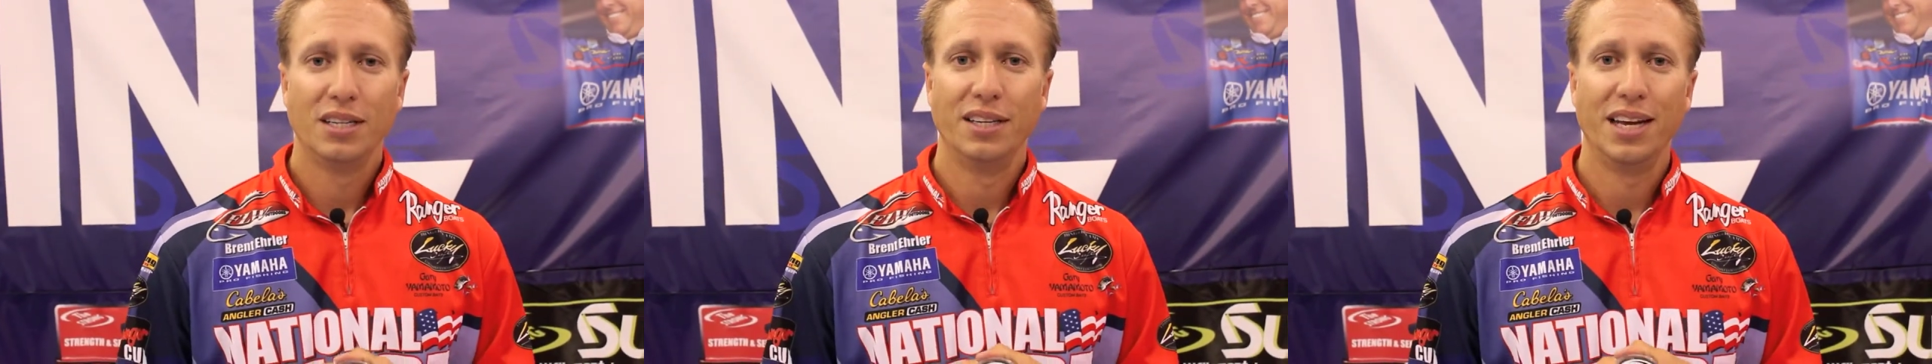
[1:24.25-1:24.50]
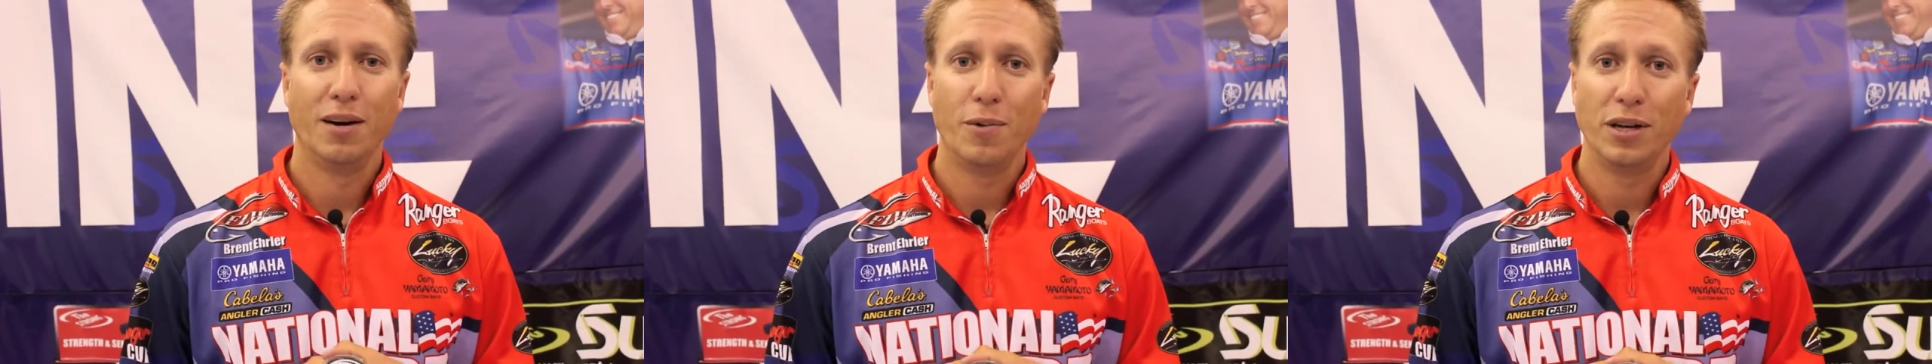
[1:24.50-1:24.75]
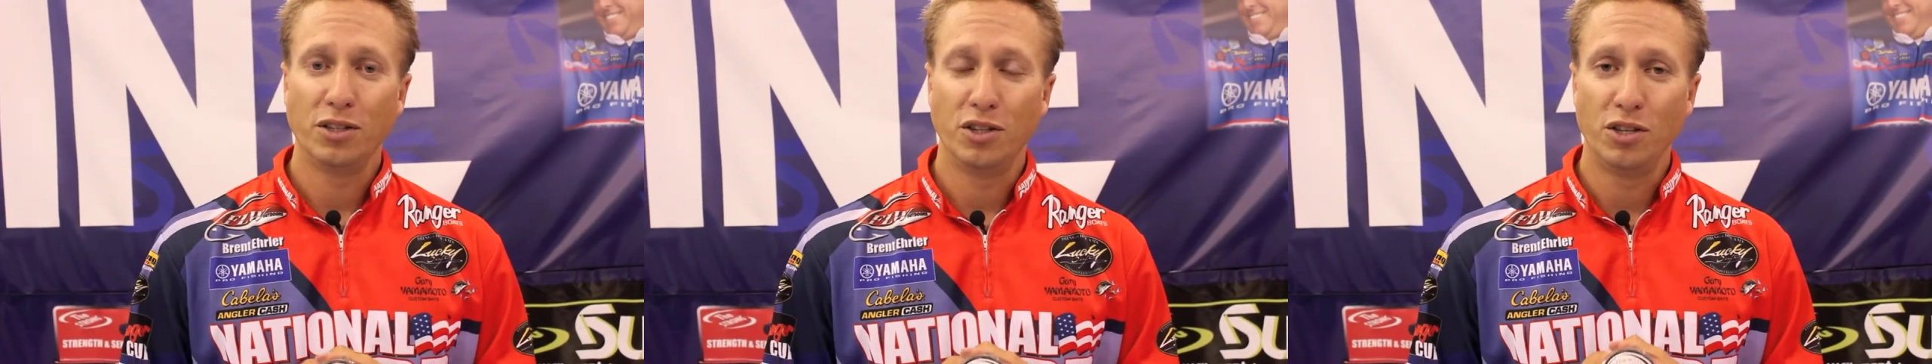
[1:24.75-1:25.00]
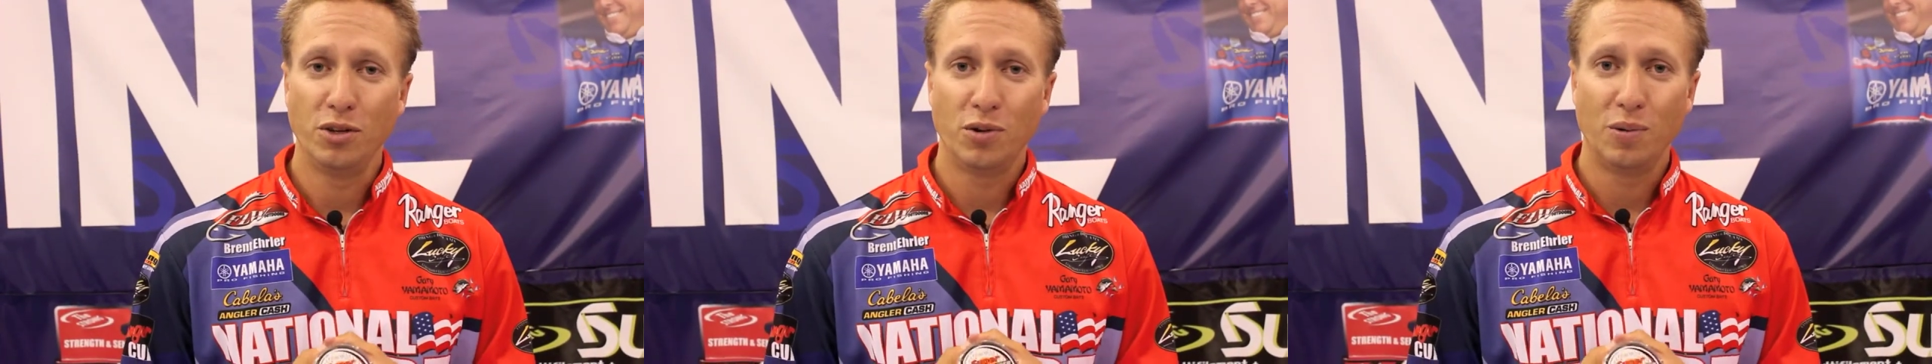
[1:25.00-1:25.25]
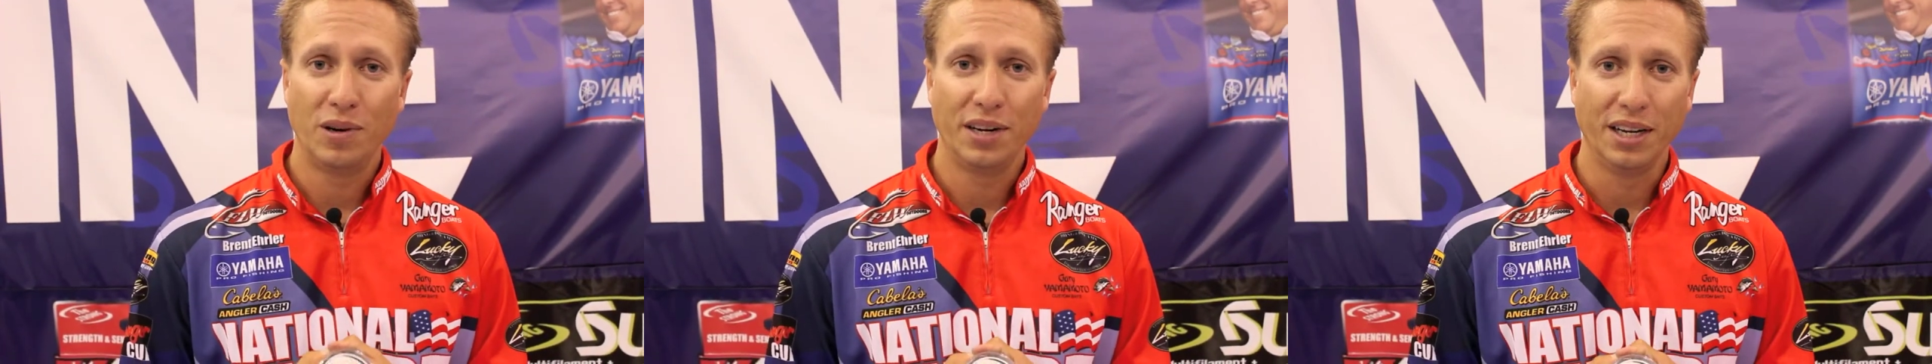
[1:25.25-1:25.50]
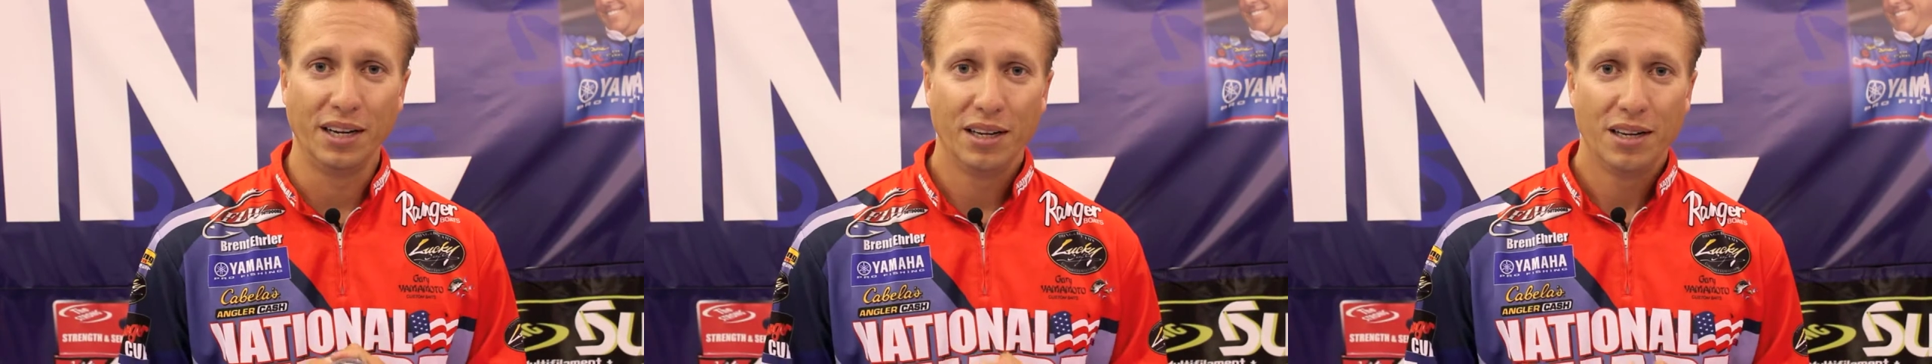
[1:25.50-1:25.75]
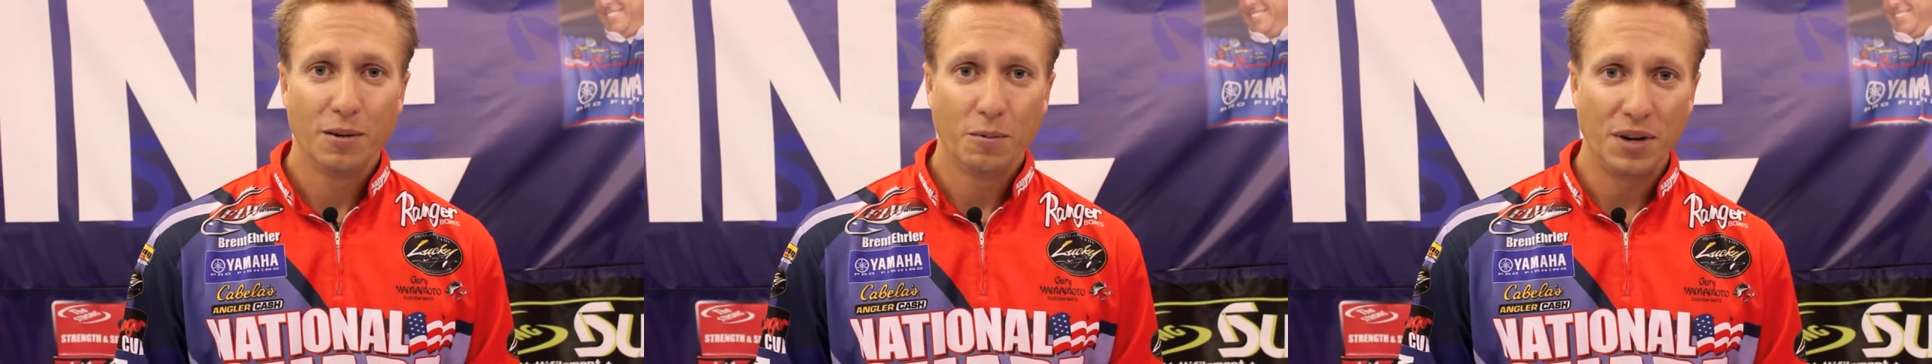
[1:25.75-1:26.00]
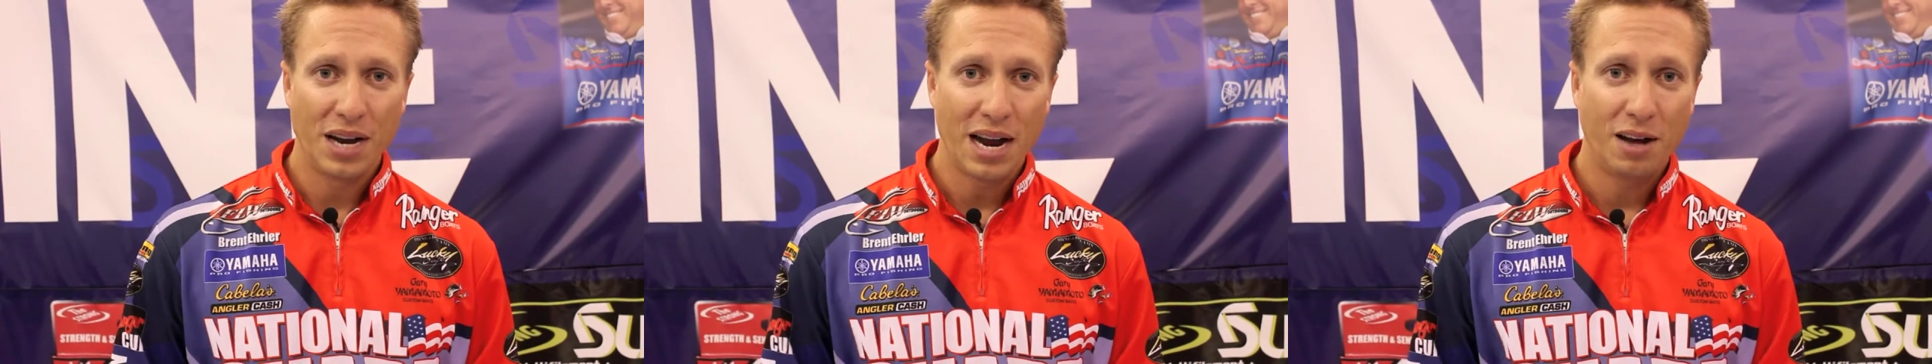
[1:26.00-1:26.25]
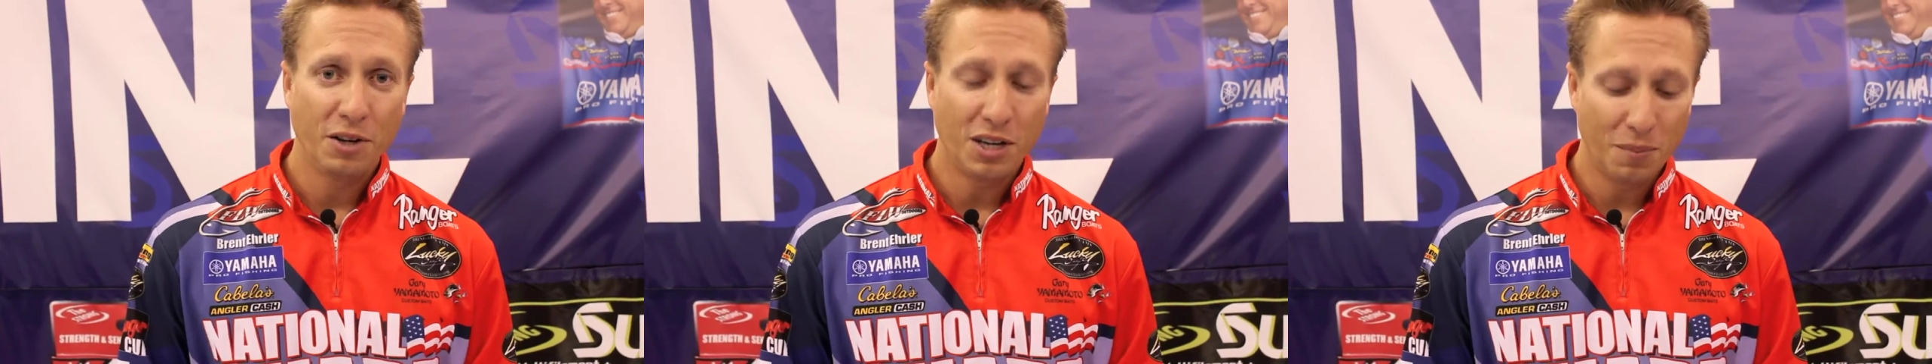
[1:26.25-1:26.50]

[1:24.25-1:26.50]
Then it went to 220. Now you